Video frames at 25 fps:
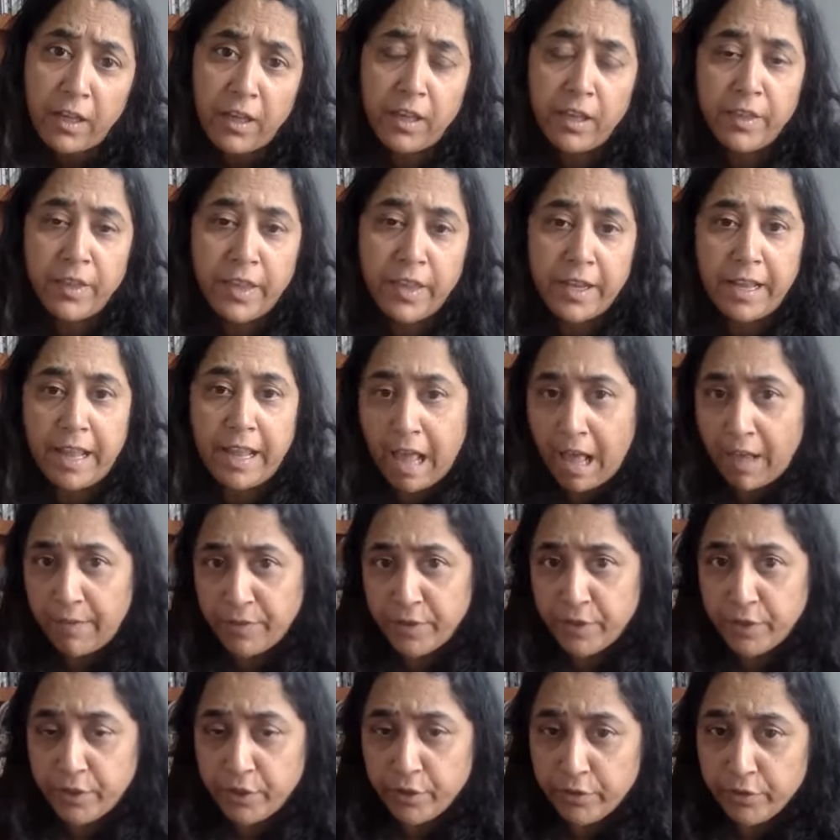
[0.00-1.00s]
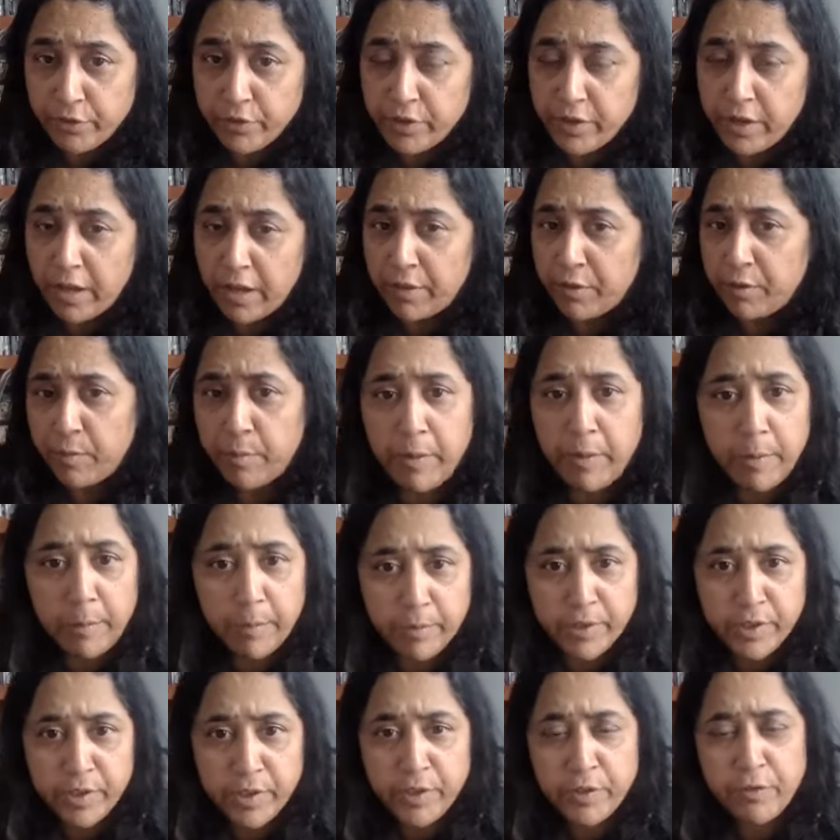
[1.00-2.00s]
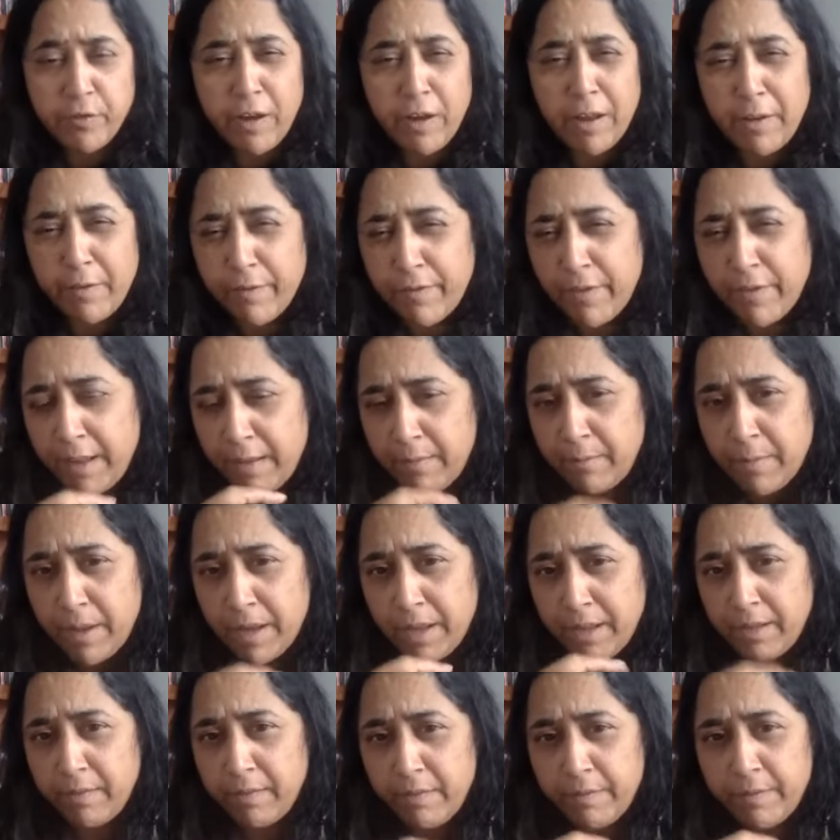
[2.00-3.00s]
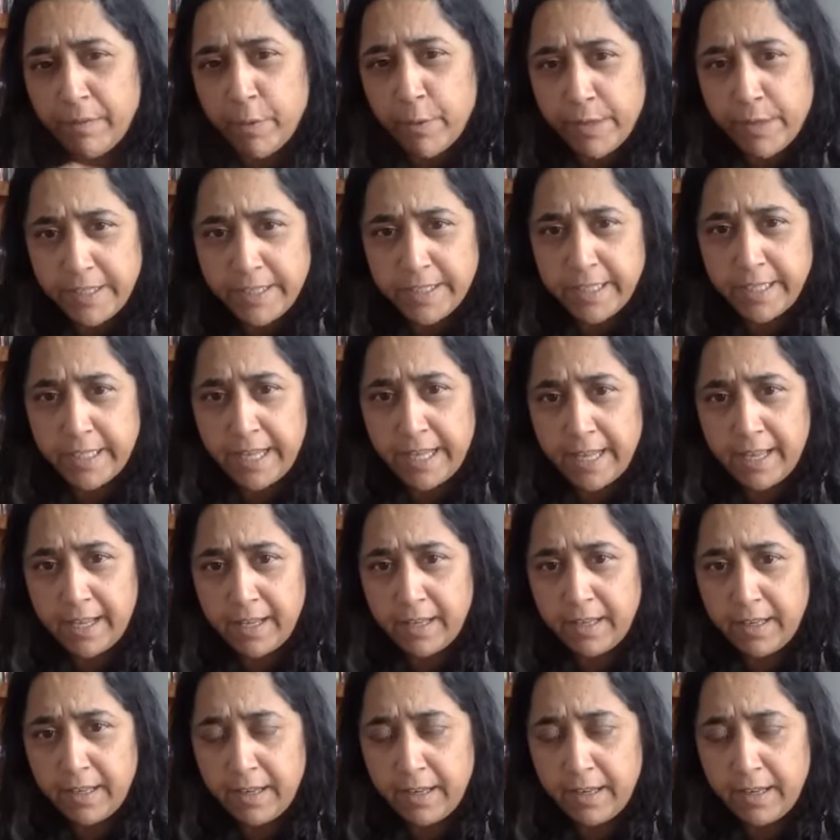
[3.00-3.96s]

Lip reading: then I have to turn to other people to try to find my voice again.